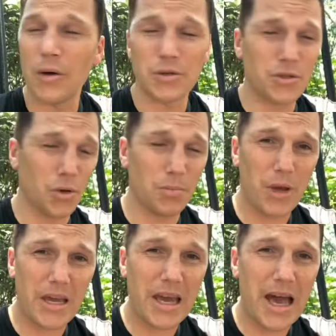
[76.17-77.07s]
I was told
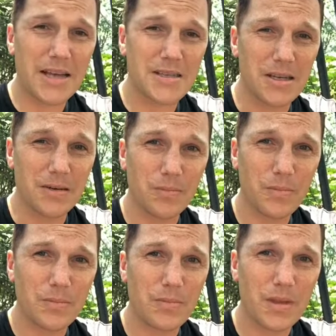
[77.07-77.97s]
by casting
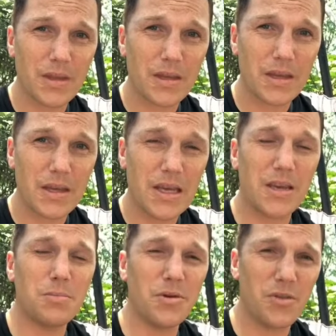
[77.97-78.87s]
he
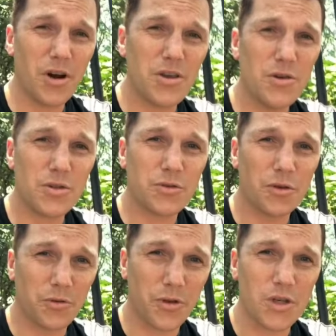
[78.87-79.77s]
could be very
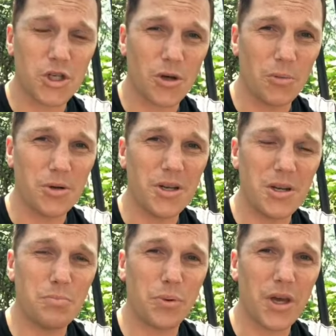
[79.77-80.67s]
useful for the show, but he
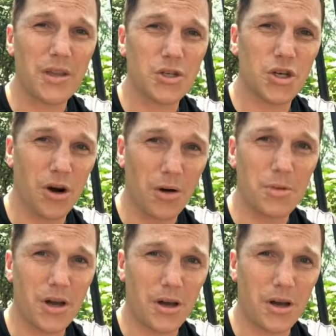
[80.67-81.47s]
didn't play the charm